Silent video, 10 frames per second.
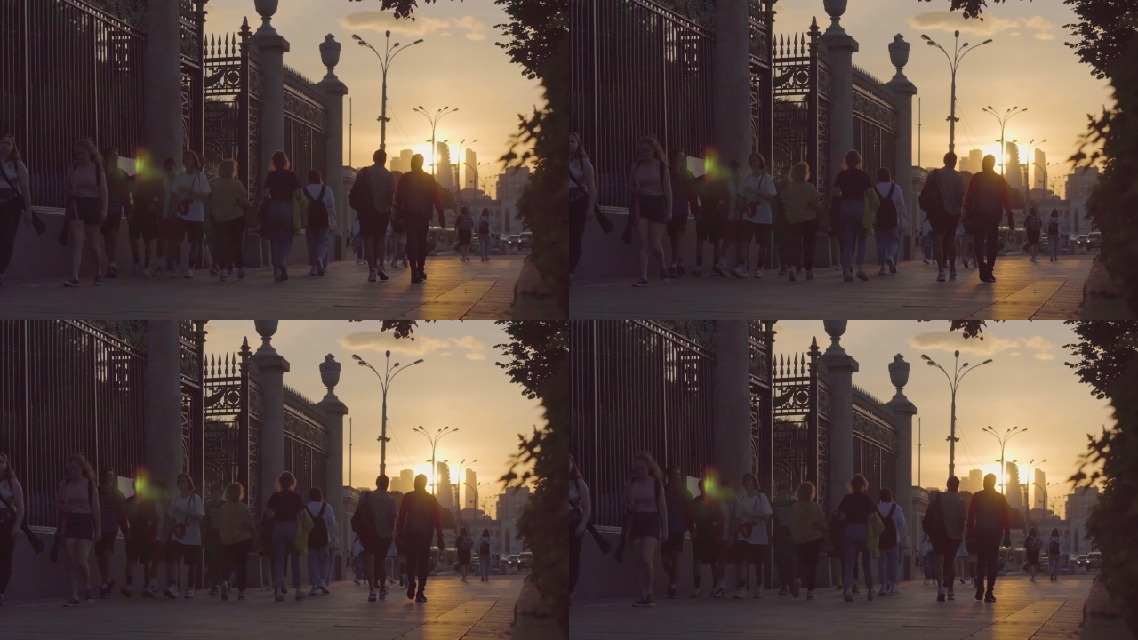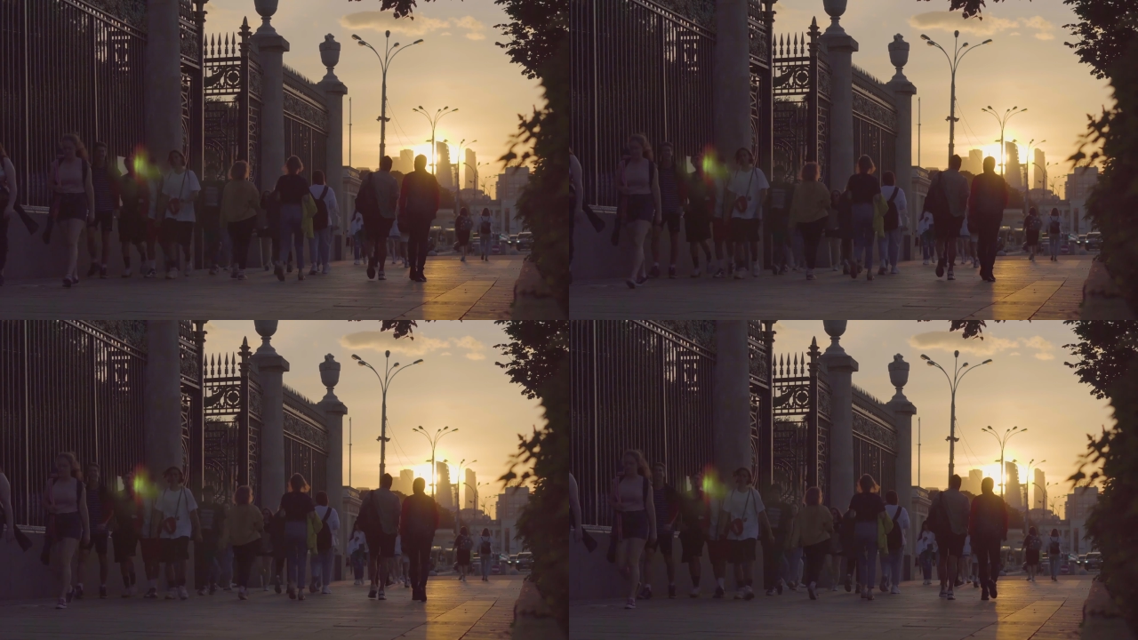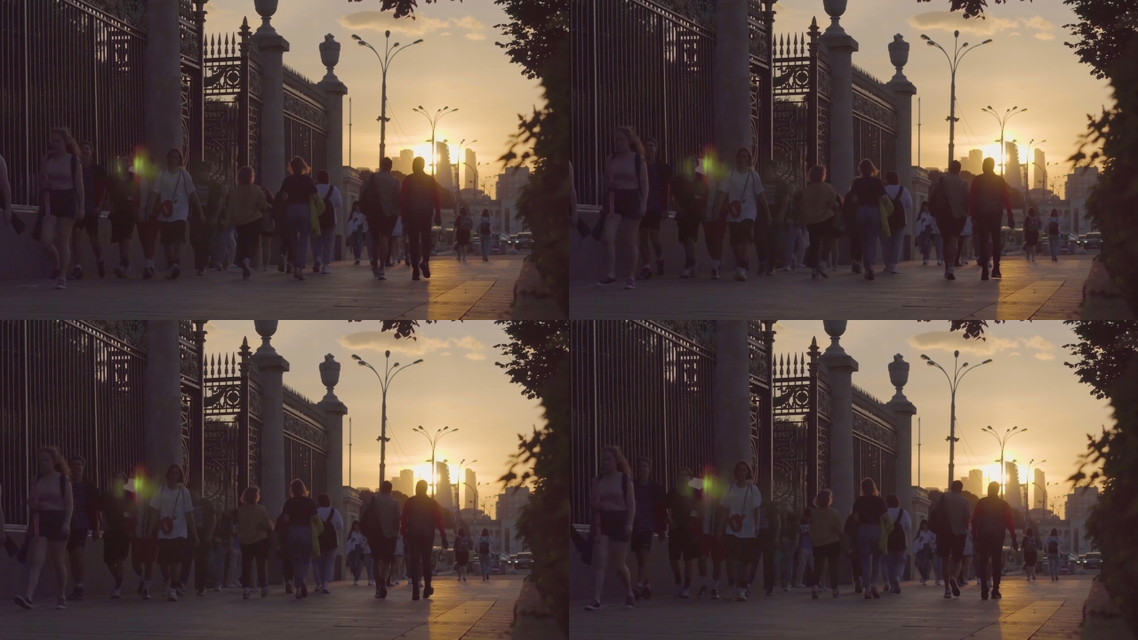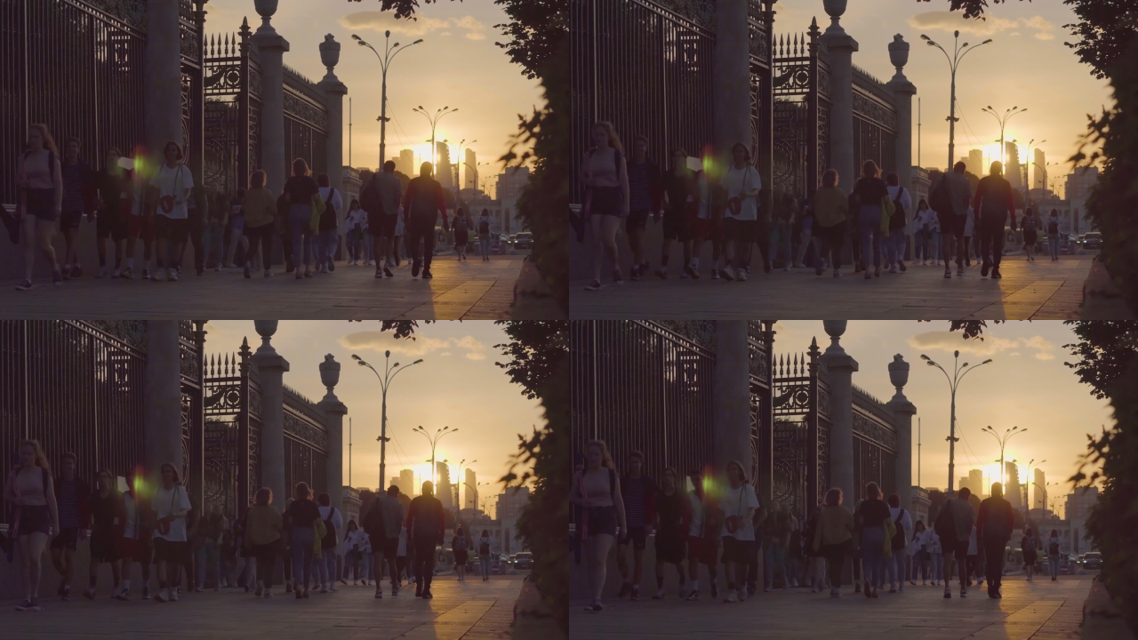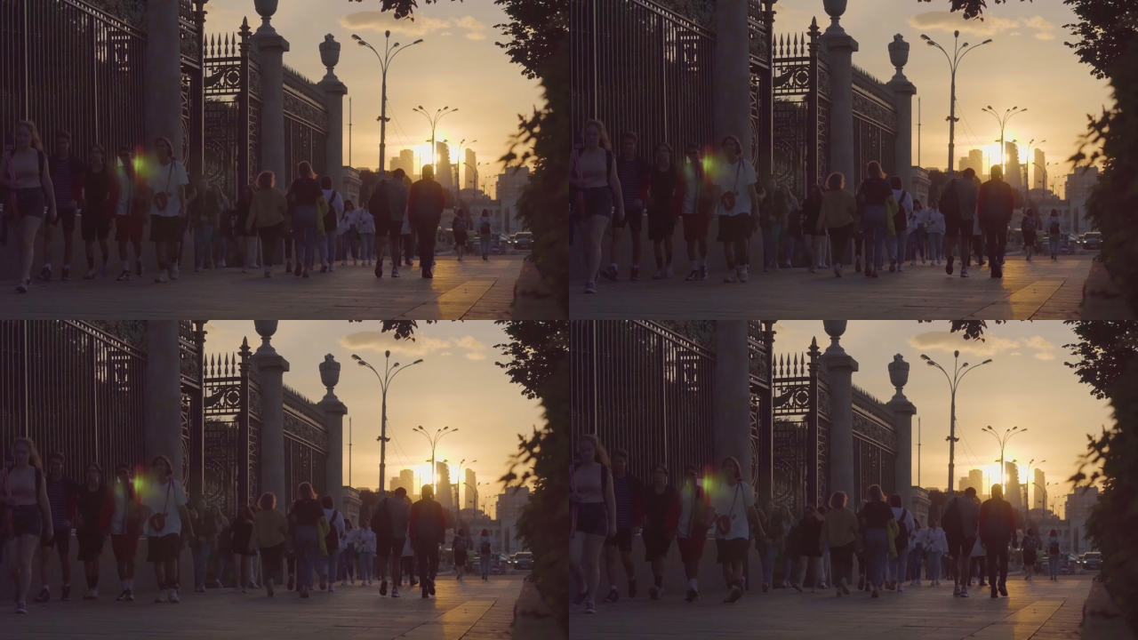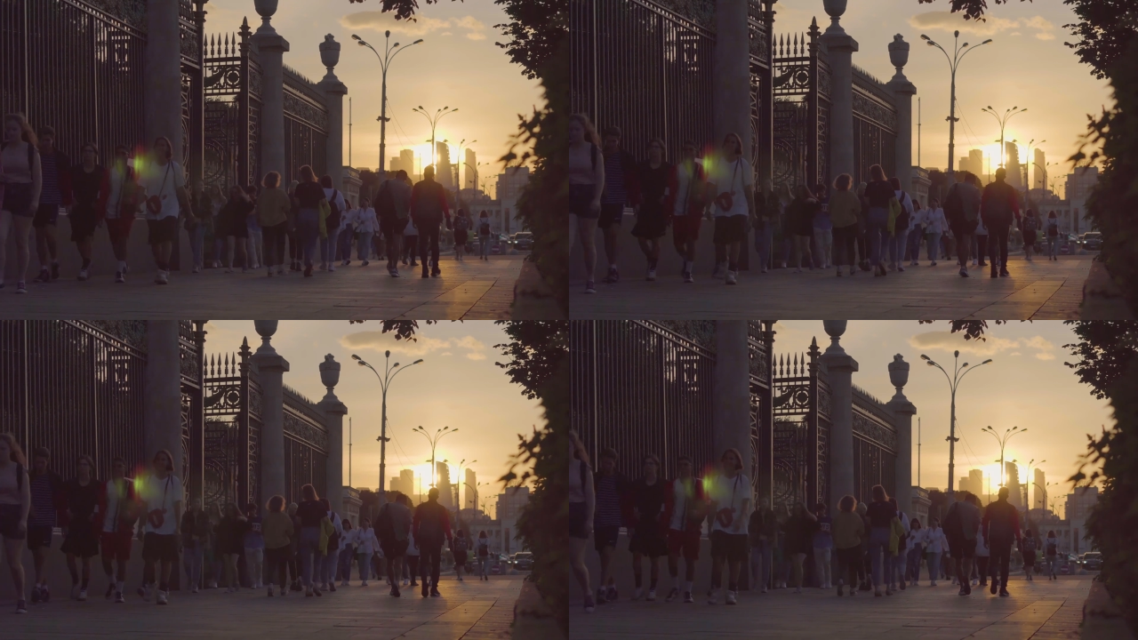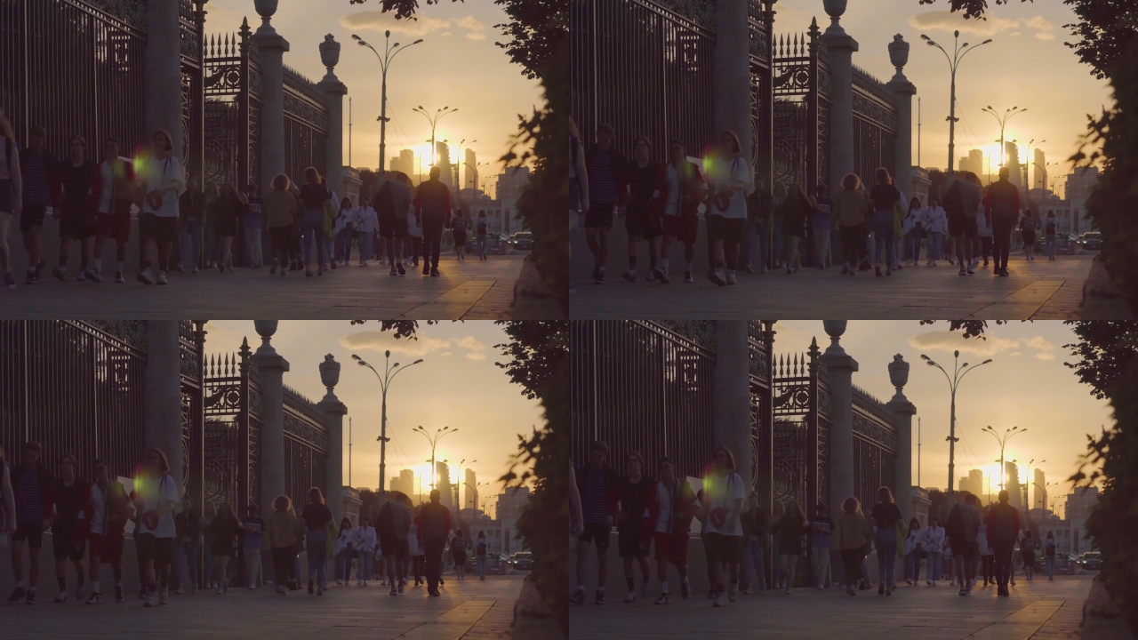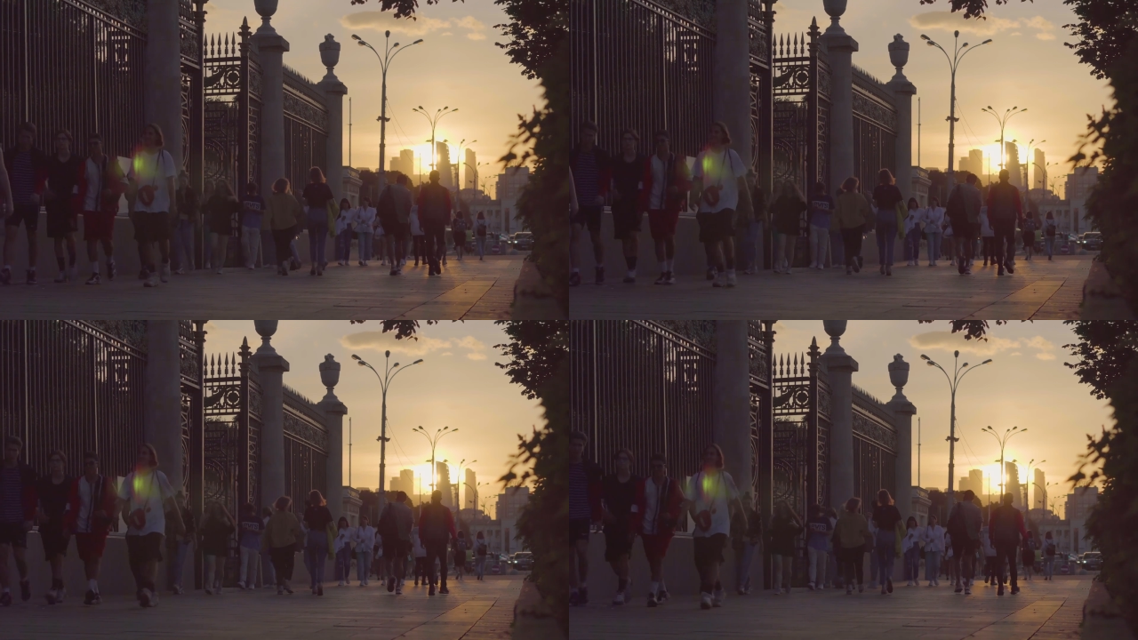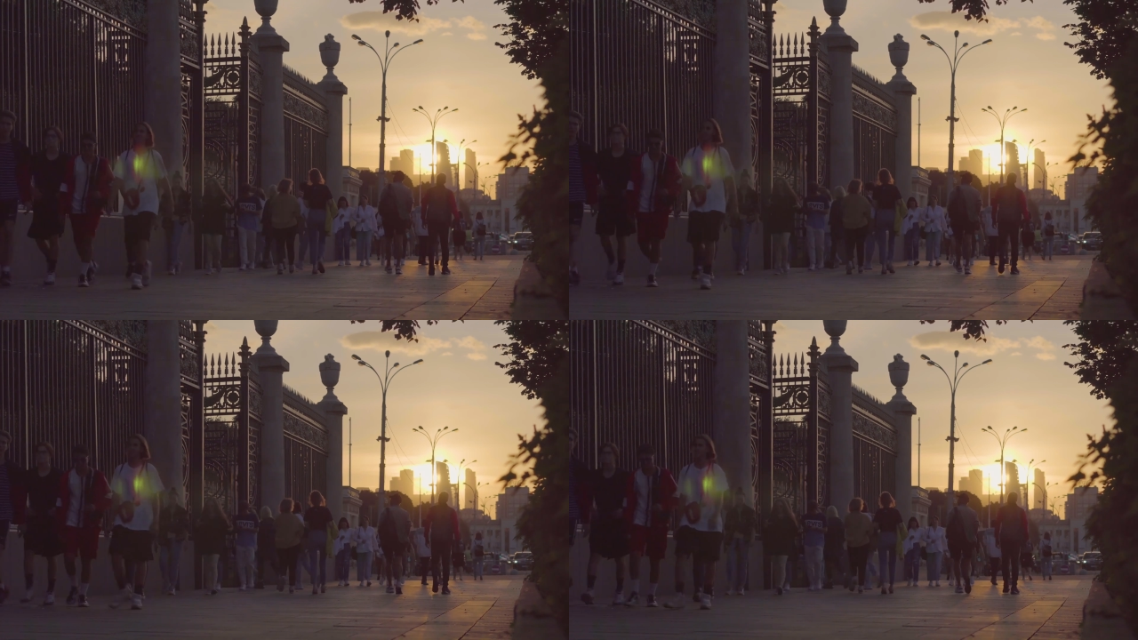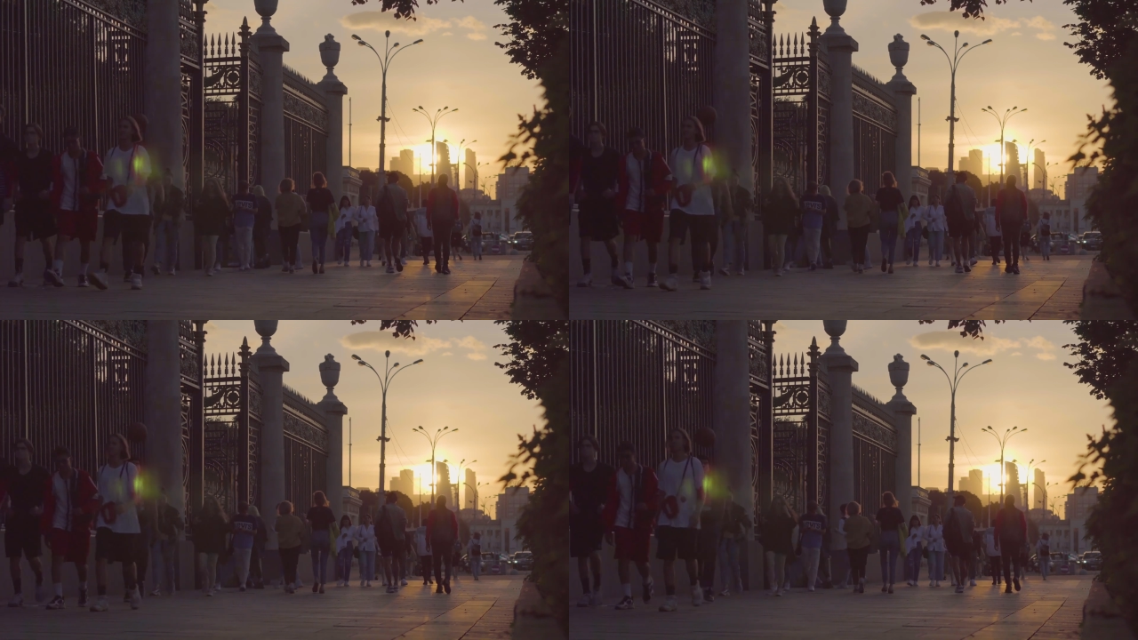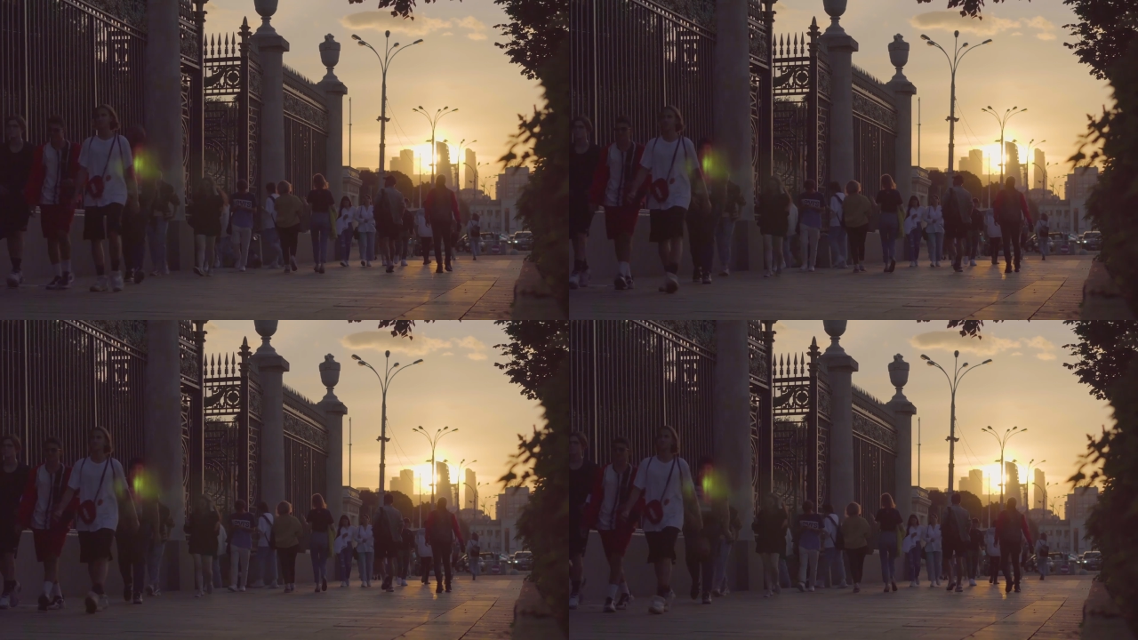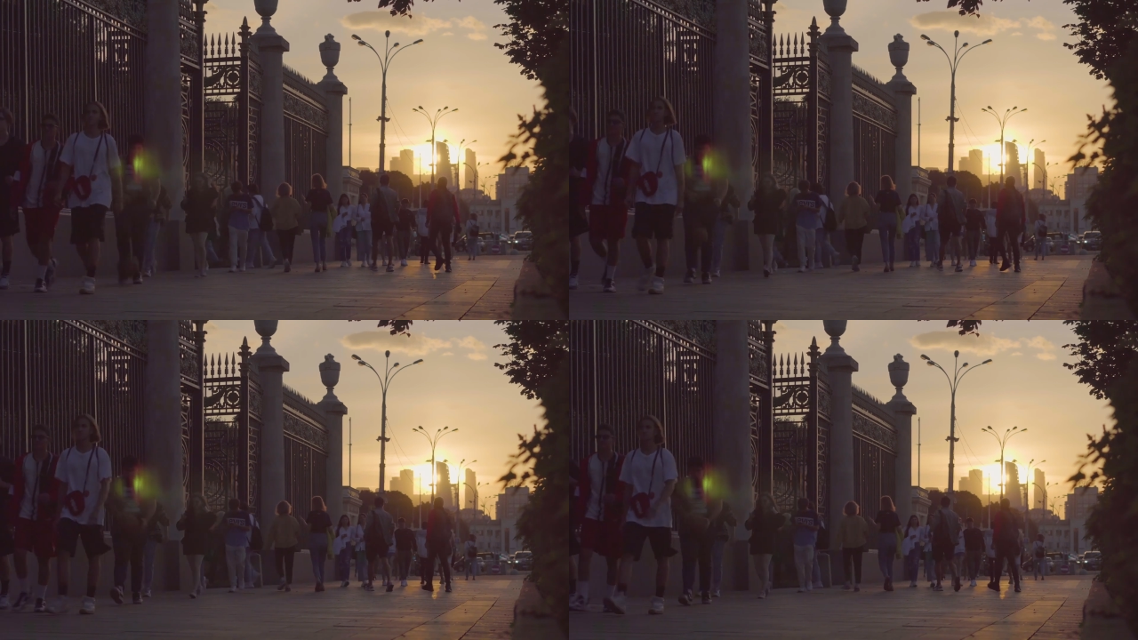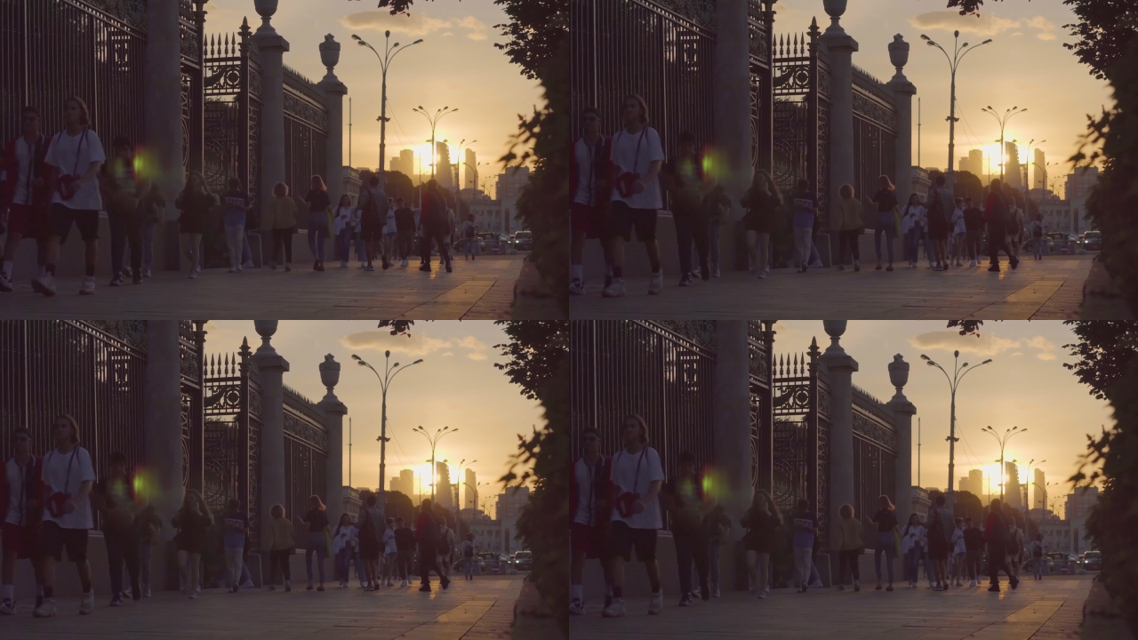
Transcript: (no speaker visible)